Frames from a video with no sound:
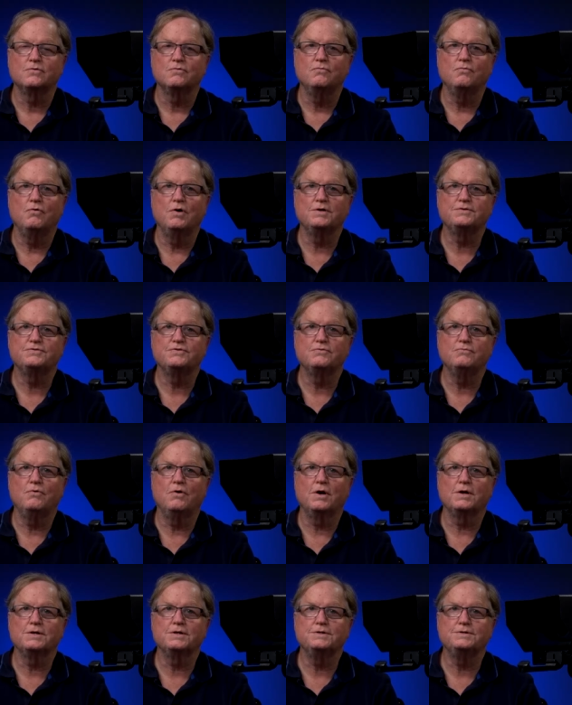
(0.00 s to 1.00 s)
What you
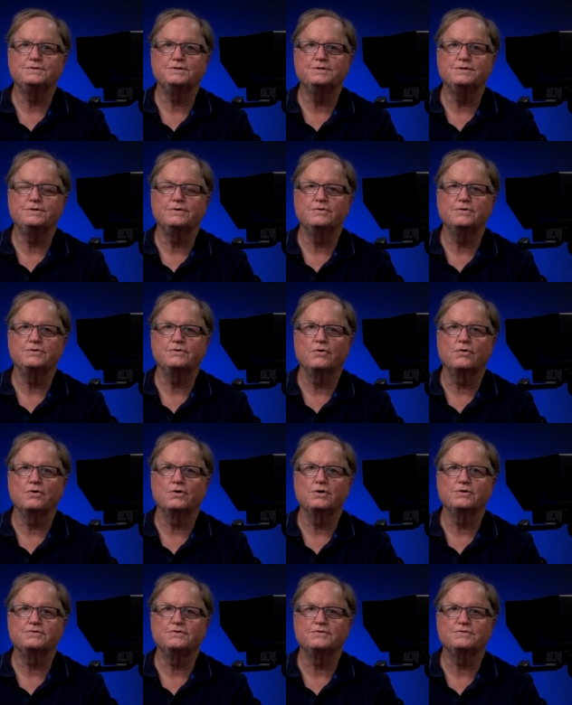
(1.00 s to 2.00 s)
want to do in order to